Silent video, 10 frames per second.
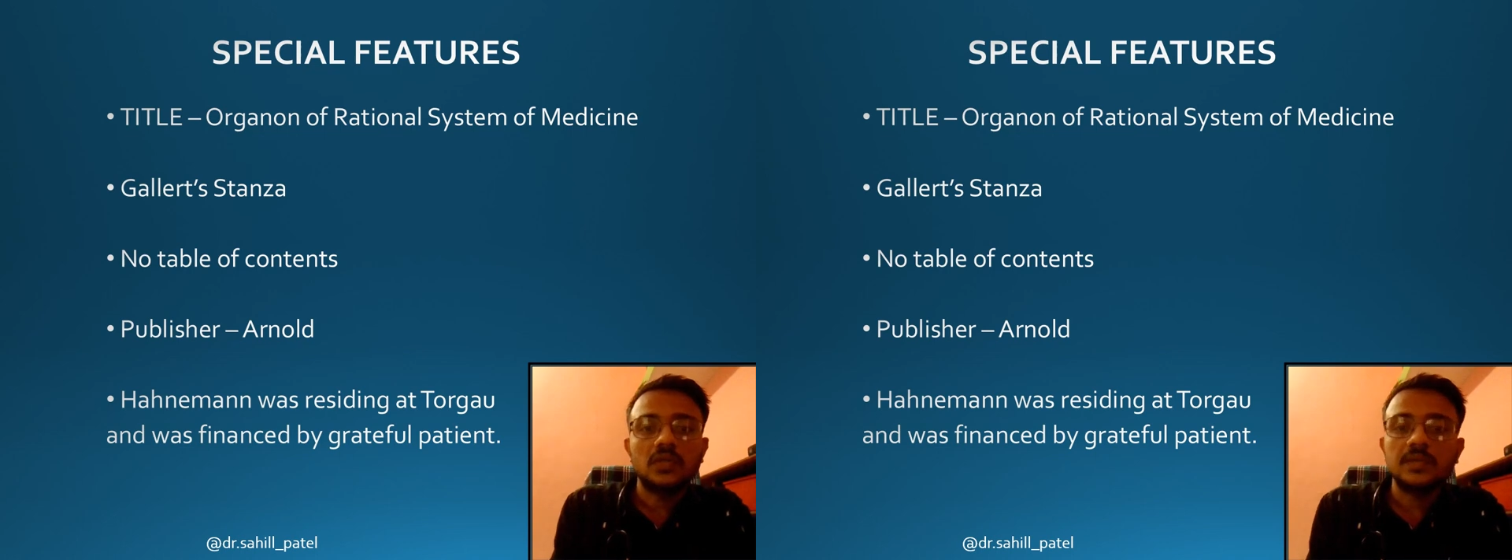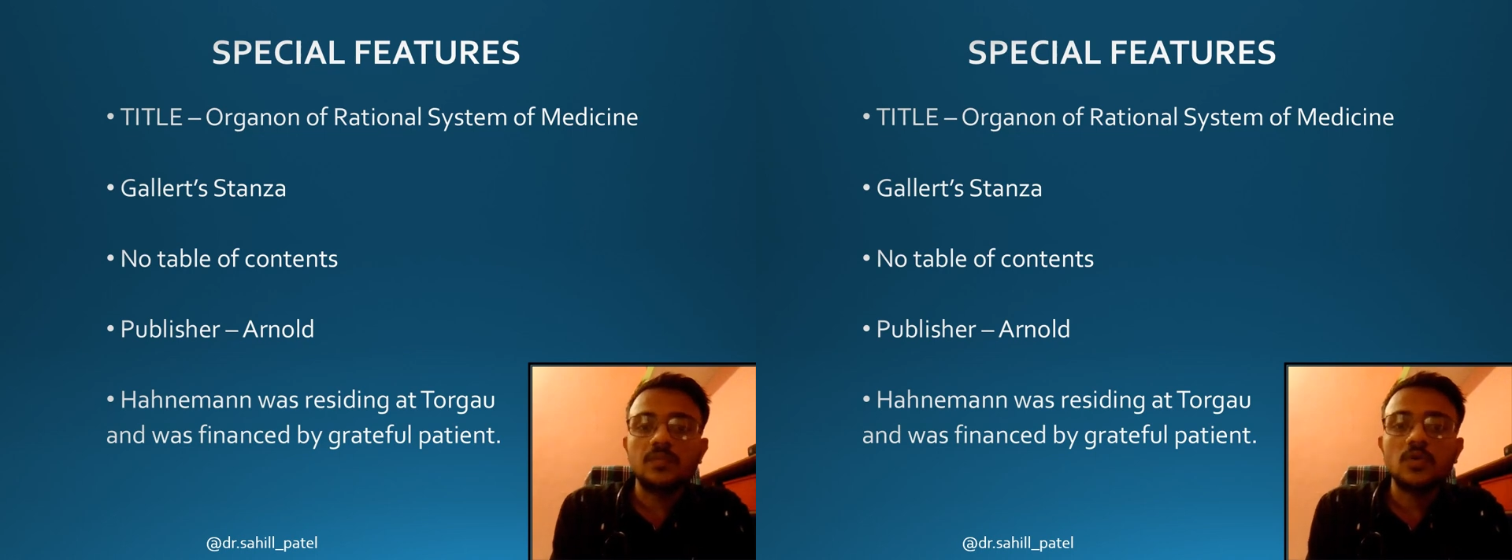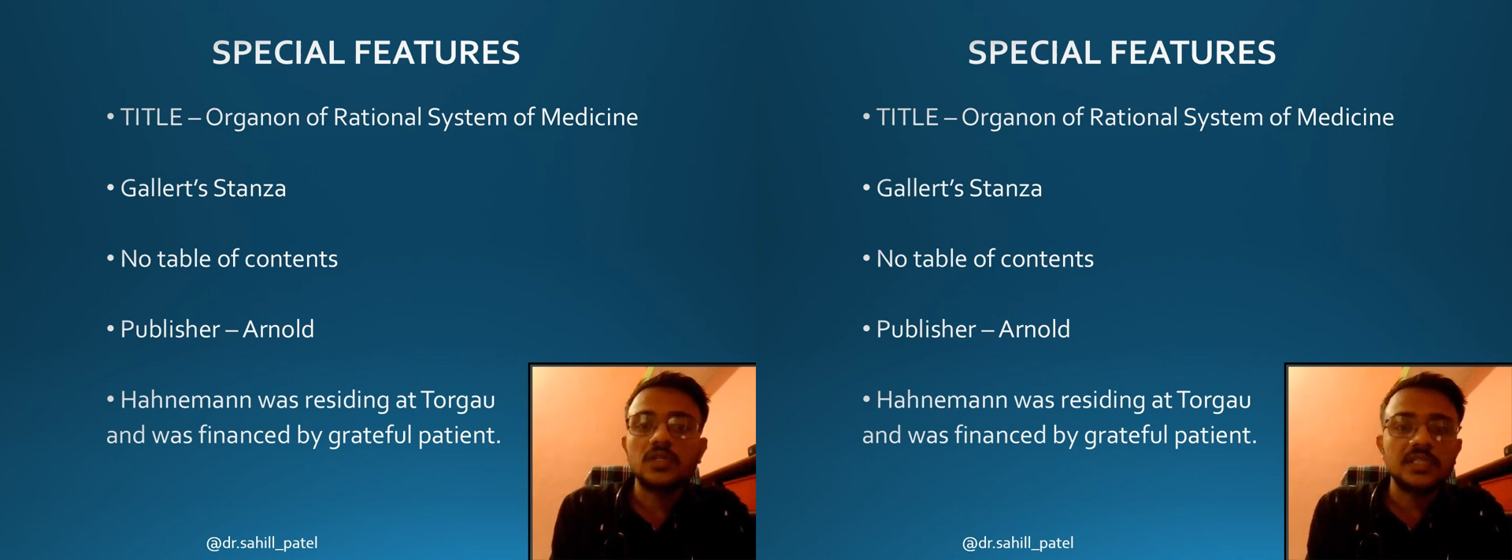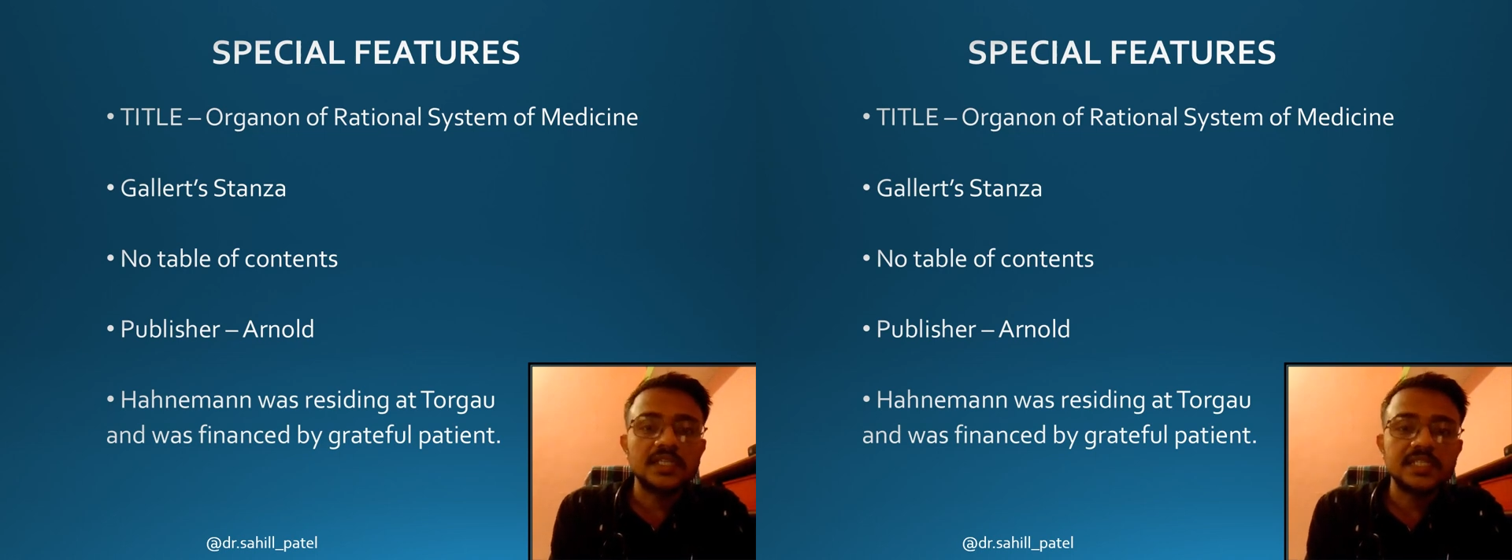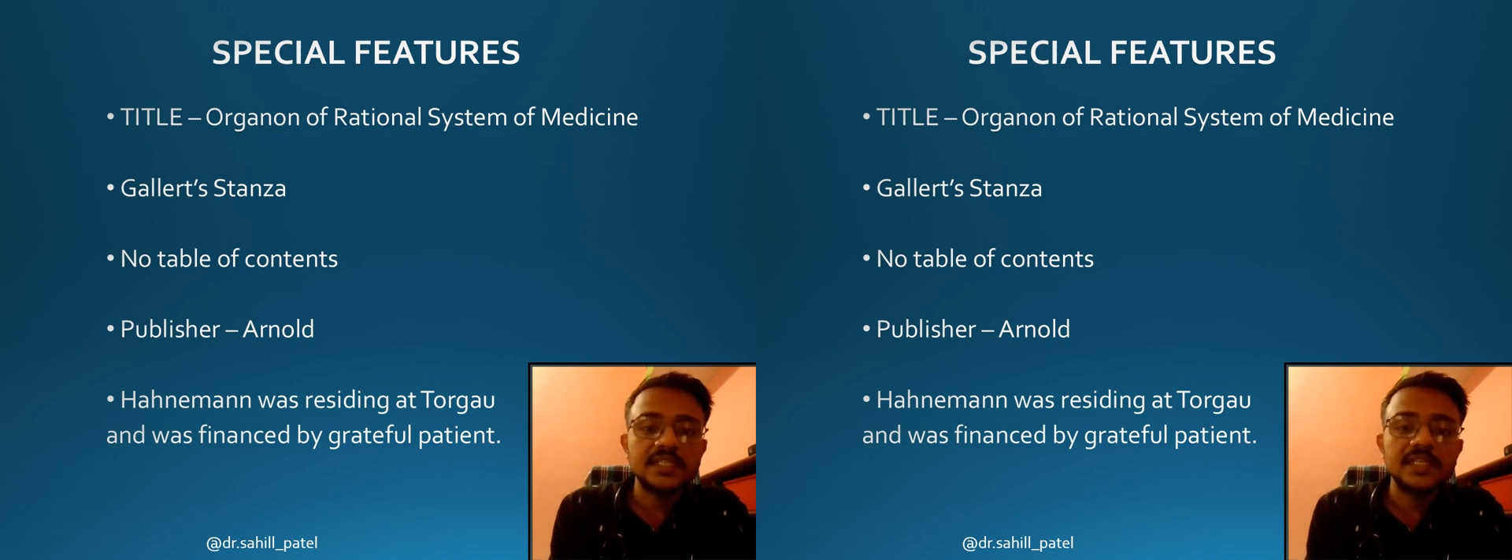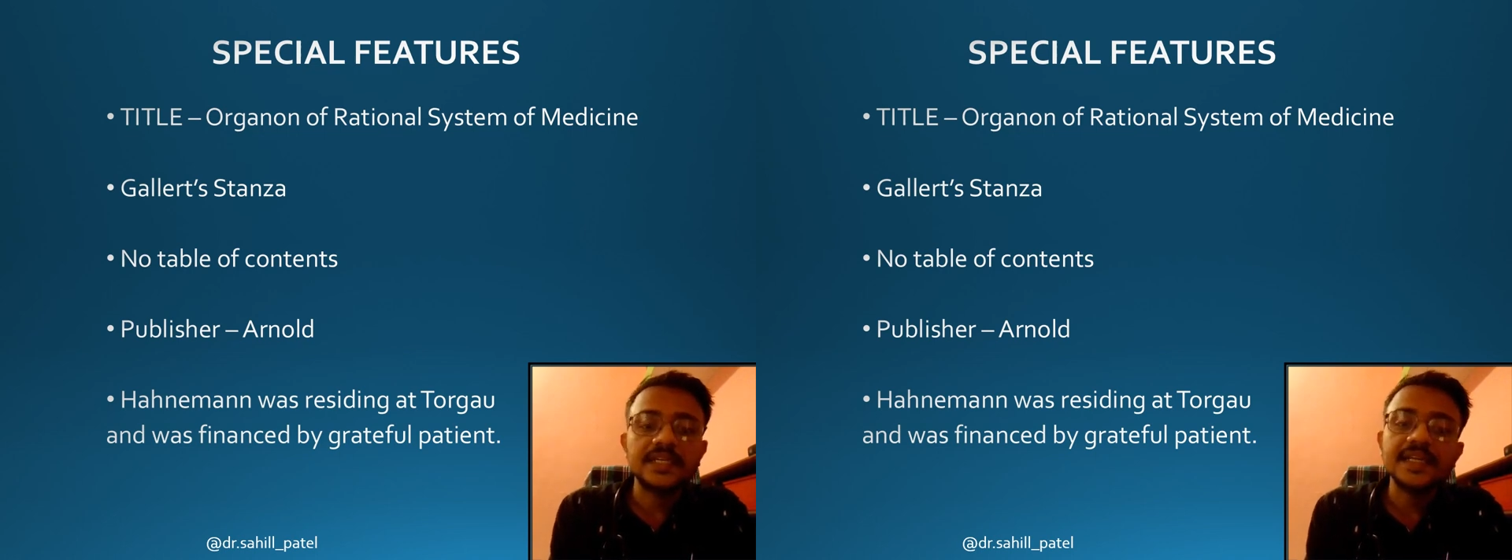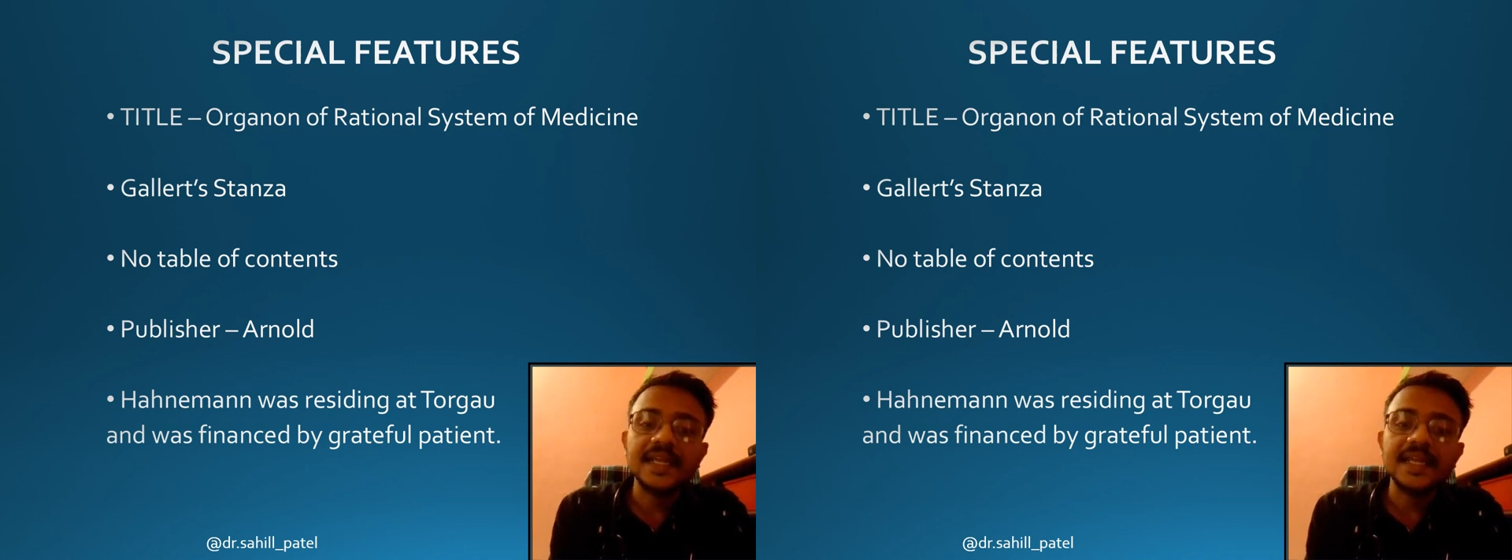the book doesn't contain